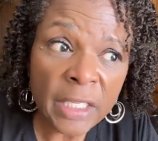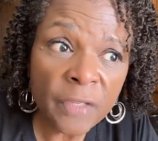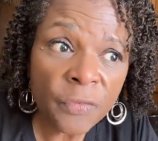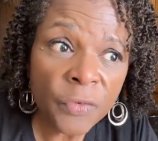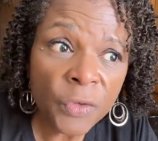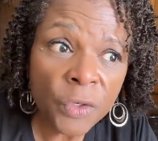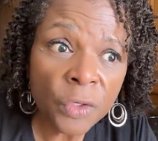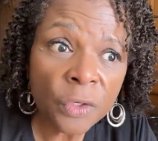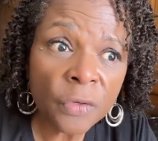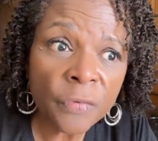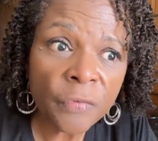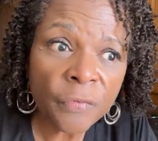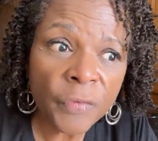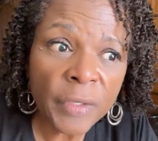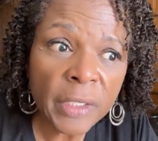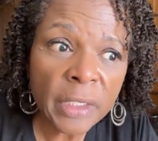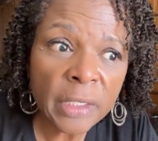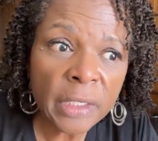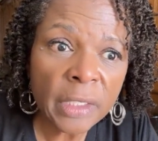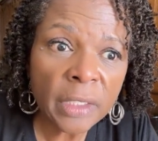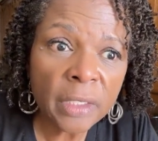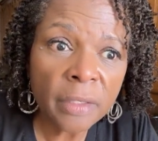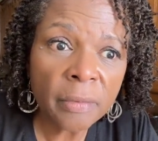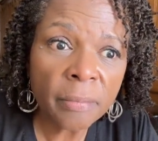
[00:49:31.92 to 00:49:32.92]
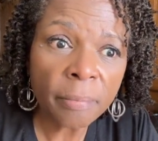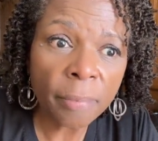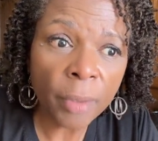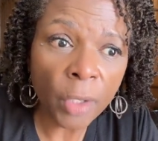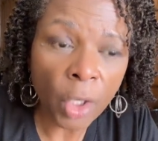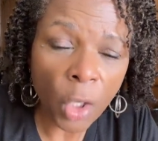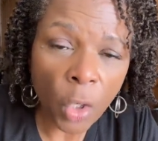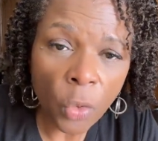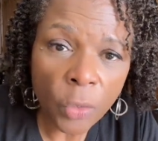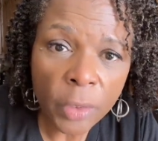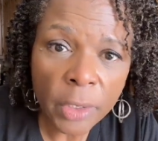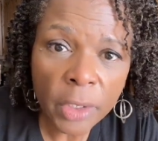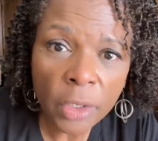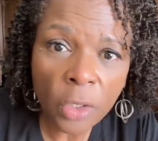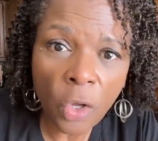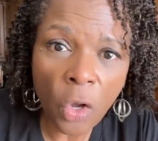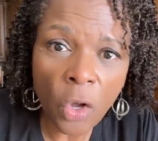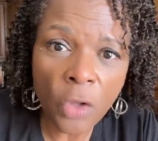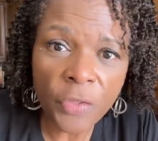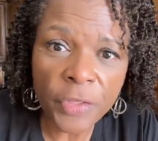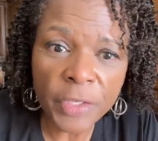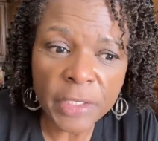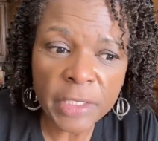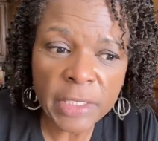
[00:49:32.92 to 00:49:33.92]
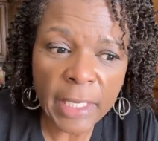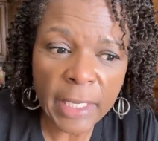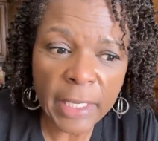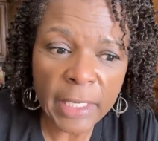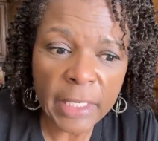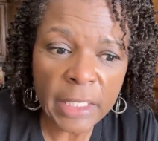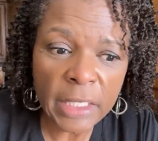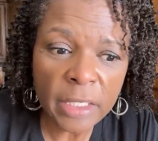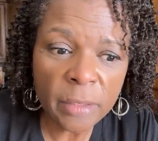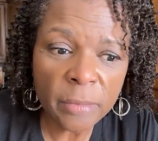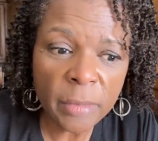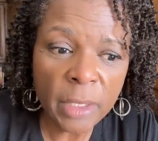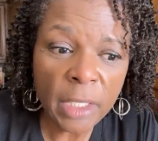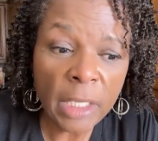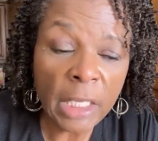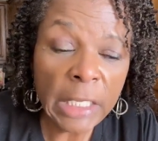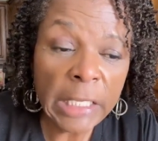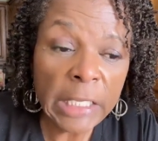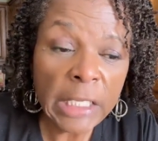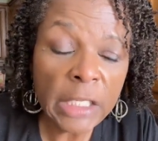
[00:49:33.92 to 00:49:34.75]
If you're feeling bloated all the time,